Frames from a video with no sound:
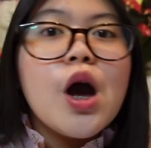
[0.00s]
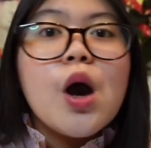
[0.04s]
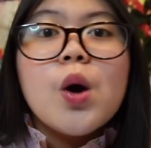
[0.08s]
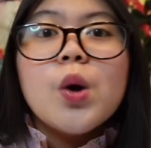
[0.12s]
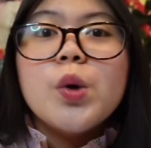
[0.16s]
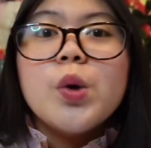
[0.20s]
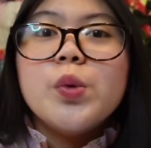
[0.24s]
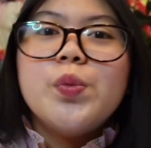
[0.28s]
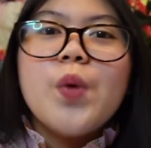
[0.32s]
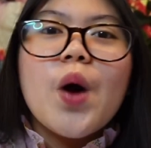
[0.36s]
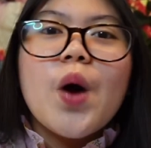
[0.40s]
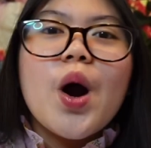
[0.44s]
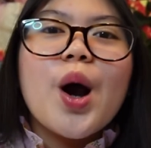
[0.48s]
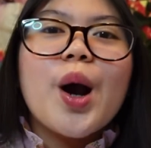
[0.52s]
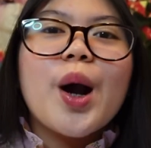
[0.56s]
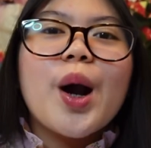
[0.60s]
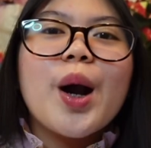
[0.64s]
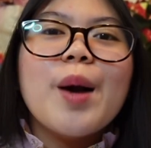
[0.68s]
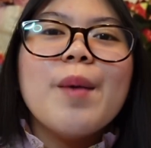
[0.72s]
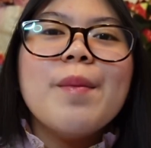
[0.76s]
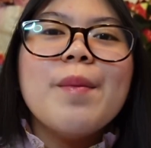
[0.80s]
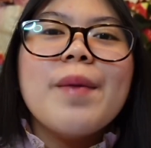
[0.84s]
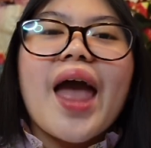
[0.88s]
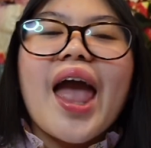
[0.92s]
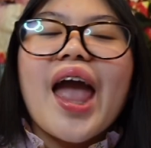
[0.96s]

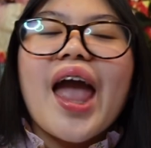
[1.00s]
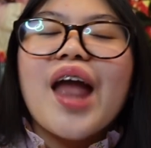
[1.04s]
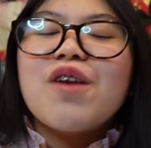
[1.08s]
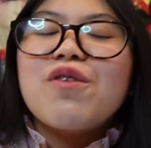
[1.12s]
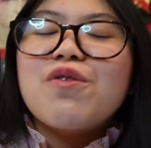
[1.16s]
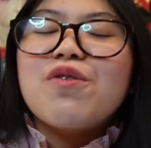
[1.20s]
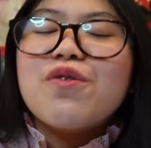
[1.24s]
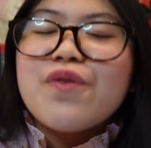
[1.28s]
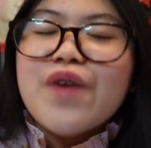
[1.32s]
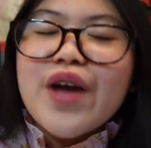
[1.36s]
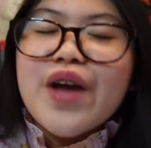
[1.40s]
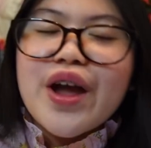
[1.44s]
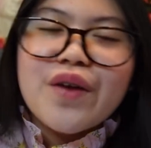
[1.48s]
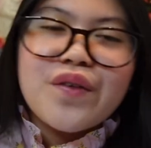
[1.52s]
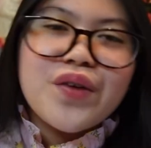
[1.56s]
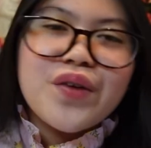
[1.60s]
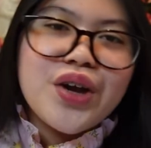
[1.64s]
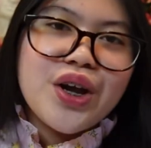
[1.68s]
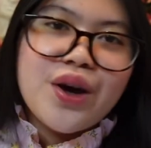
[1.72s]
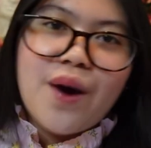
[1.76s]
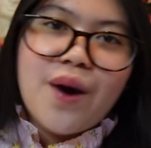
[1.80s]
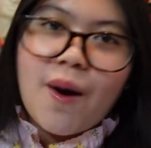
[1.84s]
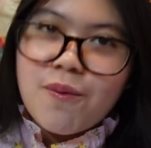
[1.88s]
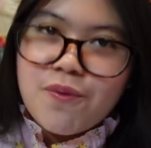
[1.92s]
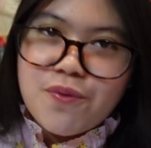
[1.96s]
warm, and
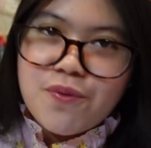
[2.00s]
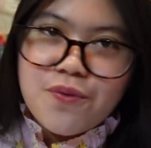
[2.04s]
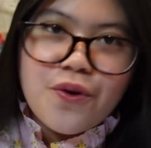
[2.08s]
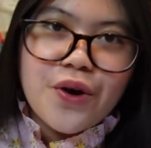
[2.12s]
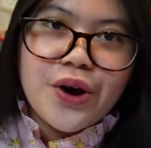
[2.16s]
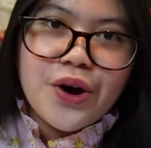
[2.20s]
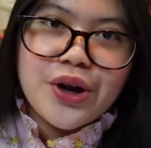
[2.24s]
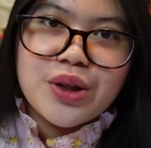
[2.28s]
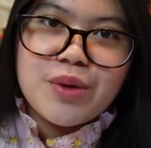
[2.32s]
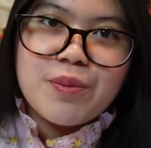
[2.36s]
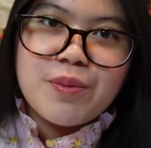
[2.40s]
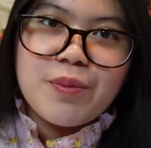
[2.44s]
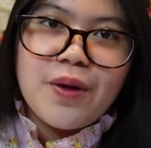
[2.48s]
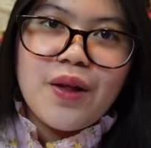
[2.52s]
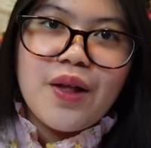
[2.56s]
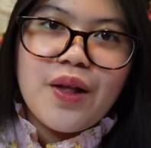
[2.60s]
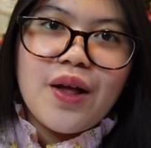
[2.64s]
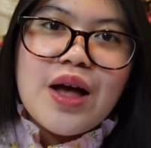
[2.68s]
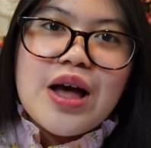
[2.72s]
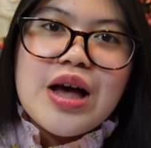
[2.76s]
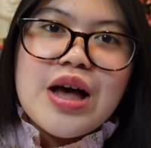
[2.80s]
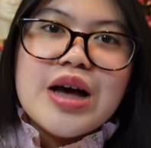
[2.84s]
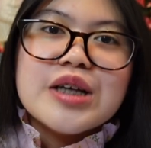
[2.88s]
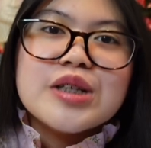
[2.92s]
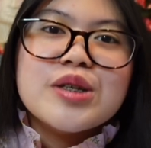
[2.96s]
very
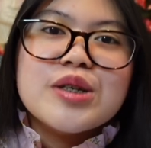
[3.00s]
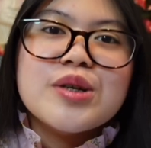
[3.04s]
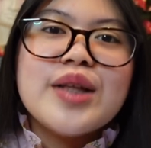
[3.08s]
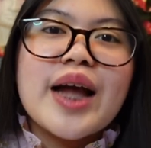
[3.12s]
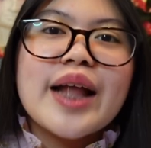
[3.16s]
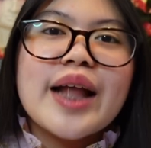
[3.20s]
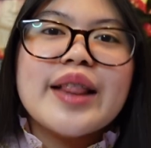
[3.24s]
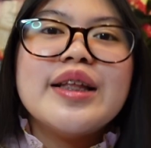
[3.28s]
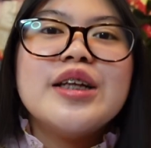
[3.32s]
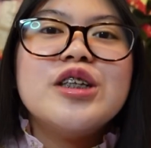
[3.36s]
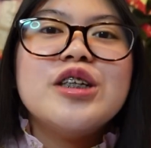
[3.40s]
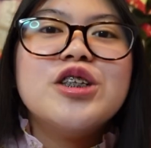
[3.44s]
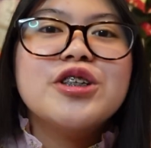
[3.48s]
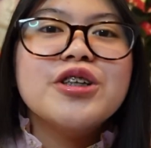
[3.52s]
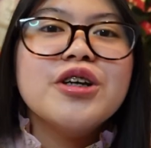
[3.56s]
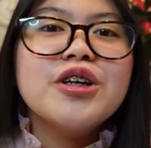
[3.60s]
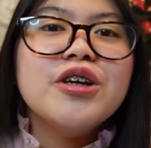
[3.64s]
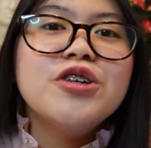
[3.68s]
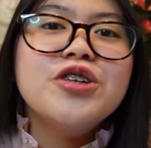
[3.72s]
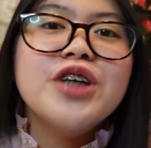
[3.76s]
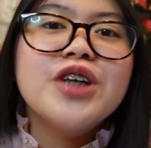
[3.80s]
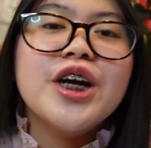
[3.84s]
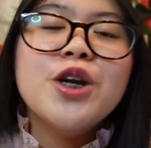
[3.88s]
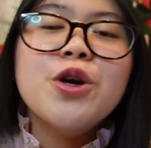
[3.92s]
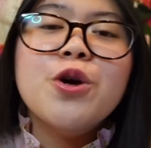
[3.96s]
comfortable so that the
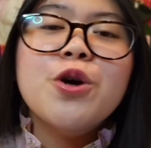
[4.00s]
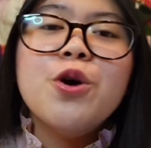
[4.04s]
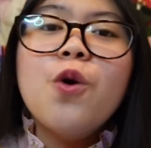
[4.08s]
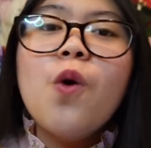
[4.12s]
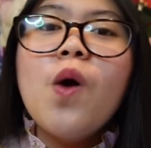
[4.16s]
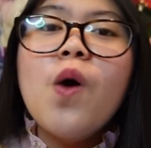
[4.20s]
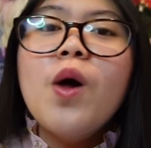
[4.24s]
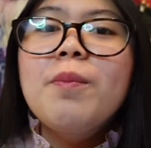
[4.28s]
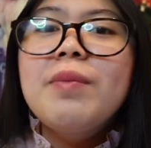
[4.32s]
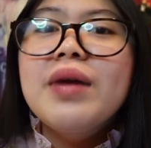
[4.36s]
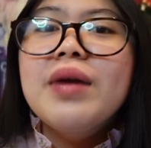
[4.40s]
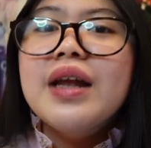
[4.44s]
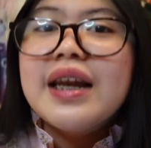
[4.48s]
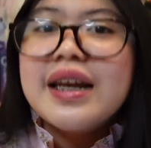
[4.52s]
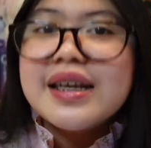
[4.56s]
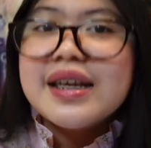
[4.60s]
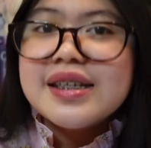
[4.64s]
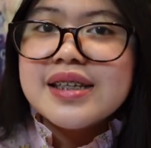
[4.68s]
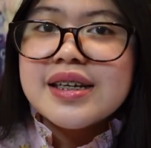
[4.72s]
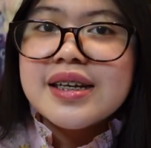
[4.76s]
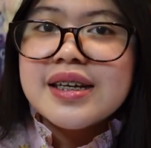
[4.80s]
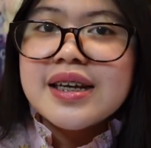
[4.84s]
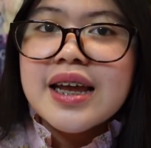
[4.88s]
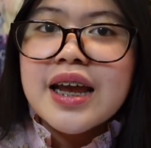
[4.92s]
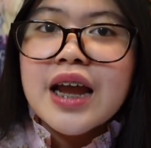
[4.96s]
children who will be
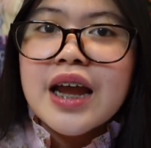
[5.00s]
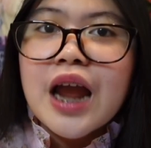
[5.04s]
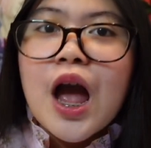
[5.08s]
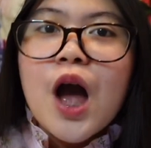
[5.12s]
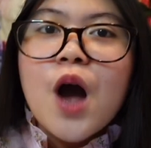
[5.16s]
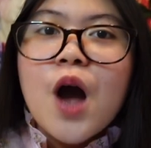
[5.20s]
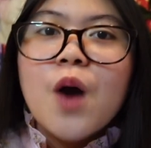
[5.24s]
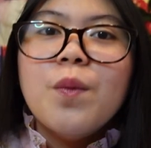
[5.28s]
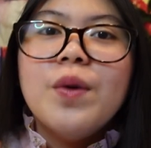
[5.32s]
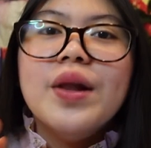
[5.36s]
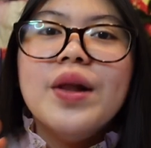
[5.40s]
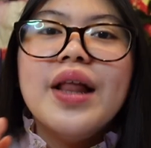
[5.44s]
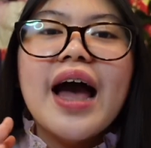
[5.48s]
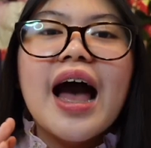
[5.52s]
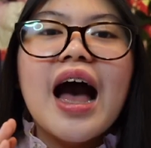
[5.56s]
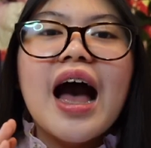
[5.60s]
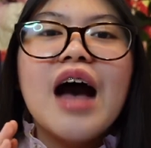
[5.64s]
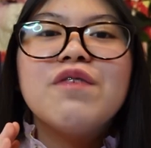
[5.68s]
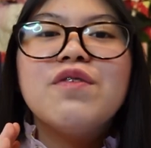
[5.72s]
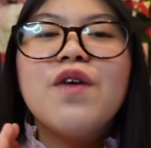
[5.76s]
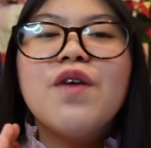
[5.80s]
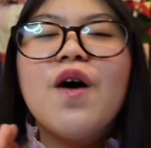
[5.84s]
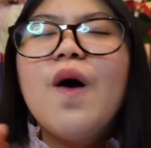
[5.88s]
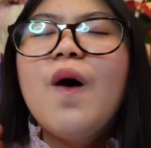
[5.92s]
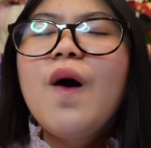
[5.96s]
listening will
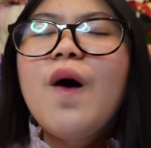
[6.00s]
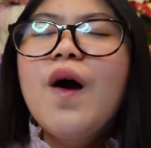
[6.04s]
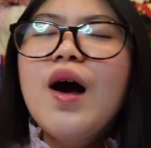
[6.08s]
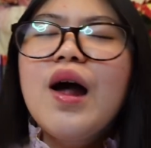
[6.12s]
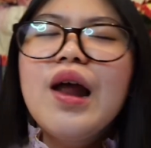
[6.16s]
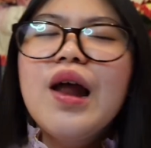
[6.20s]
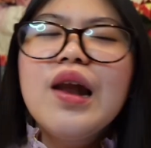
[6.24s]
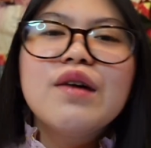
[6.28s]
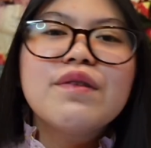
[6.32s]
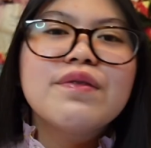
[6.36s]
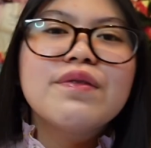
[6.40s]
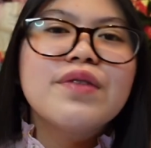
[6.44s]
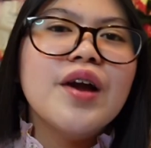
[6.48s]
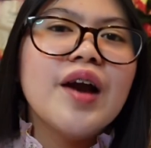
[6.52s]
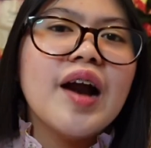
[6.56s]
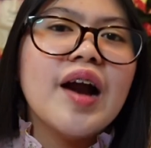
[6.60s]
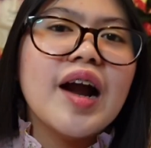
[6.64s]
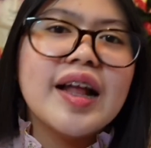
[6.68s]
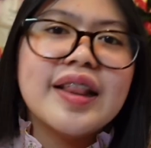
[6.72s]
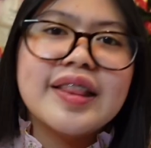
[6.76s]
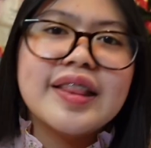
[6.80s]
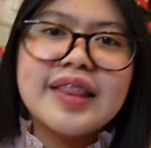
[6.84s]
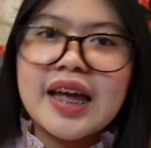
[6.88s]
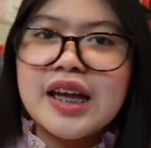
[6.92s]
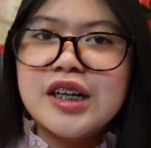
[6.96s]
have all of their
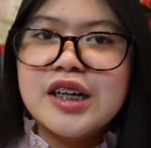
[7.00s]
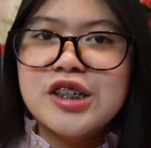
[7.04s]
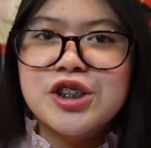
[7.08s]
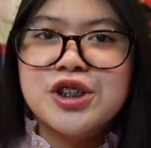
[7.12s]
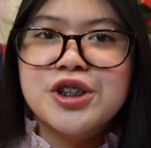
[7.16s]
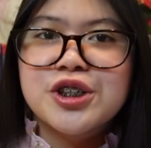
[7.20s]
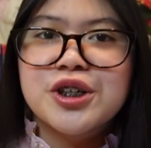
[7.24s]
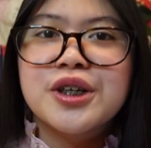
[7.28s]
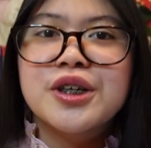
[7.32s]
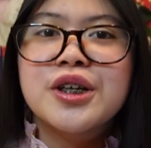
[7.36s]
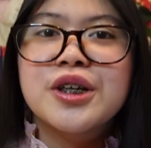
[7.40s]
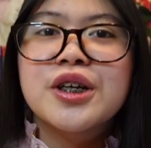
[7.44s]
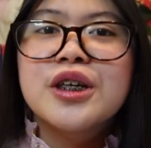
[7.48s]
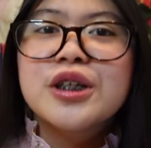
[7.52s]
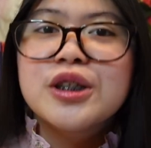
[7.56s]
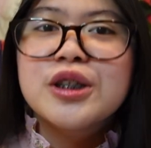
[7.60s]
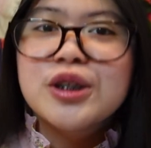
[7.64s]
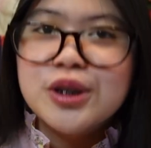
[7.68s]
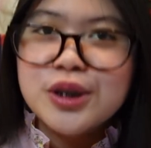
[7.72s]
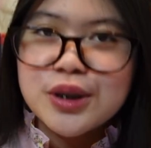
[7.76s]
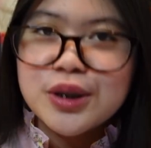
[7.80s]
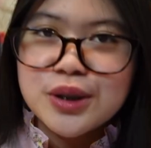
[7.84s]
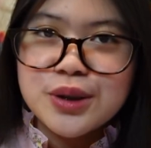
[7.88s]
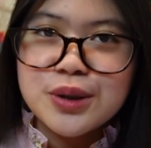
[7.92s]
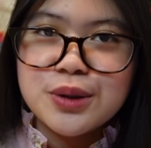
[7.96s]
attention
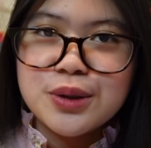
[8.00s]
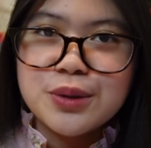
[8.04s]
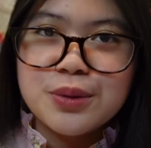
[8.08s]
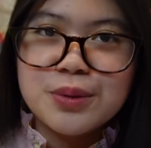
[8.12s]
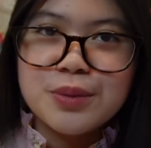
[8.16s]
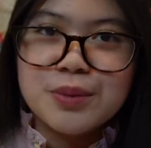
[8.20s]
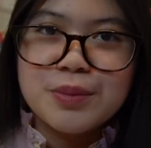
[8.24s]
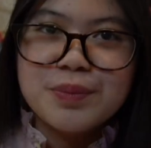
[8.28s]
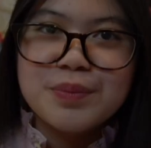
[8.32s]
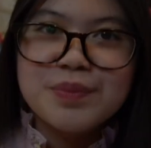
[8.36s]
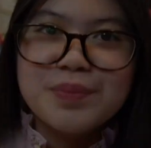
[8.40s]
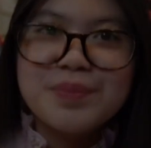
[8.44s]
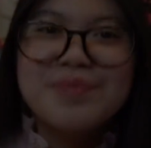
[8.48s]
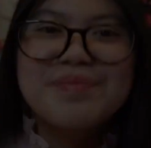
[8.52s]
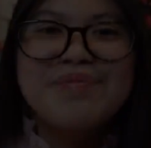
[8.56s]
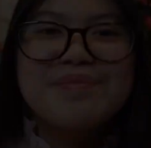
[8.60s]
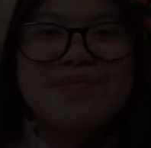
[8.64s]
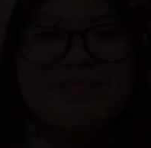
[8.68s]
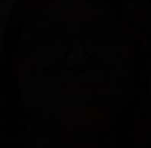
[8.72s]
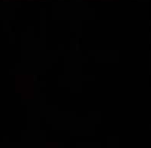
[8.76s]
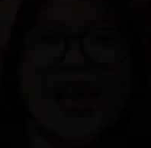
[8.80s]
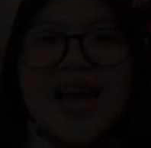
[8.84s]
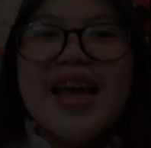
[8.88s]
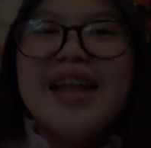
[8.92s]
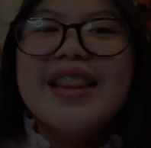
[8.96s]
to you.
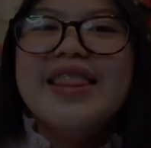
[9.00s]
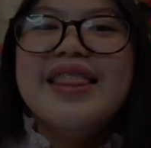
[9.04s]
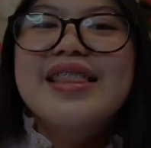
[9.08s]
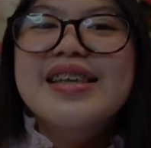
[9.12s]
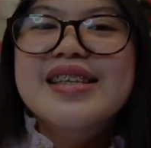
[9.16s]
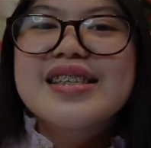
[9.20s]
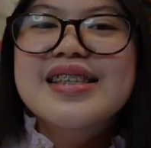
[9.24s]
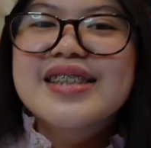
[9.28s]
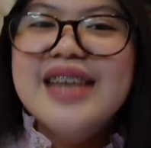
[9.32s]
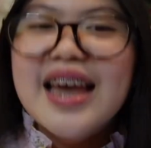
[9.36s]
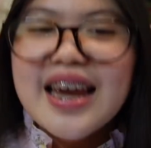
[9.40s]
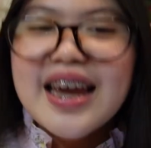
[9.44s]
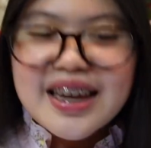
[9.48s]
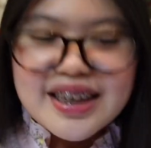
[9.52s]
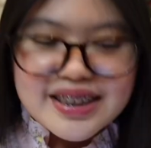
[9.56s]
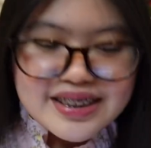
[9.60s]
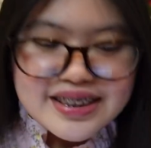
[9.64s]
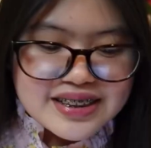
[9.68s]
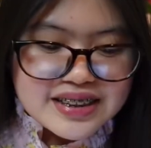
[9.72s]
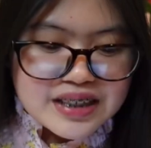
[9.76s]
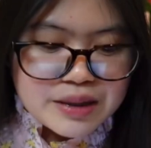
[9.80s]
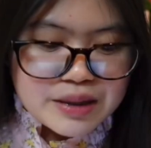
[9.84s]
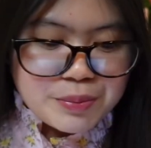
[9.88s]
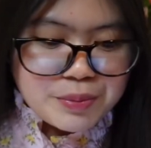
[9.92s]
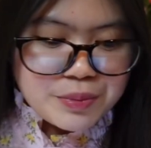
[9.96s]
The
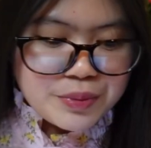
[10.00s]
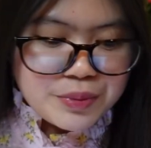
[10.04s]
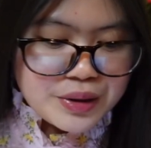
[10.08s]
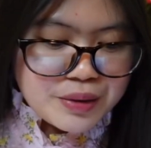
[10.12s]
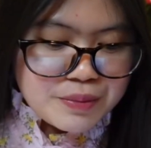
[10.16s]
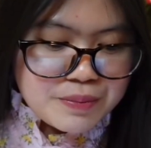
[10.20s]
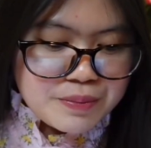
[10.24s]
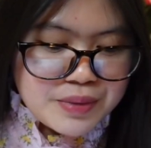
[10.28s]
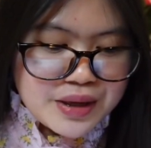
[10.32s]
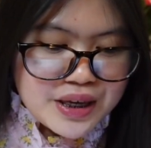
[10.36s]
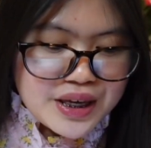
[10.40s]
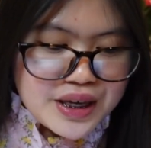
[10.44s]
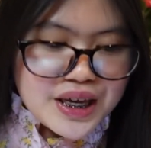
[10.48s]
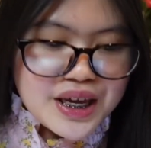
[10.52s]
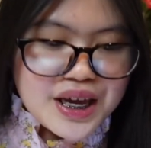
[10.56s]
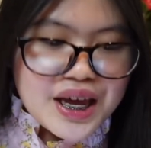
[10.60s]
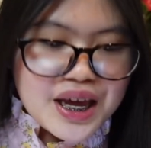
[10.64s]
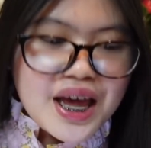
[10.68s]
second tip will be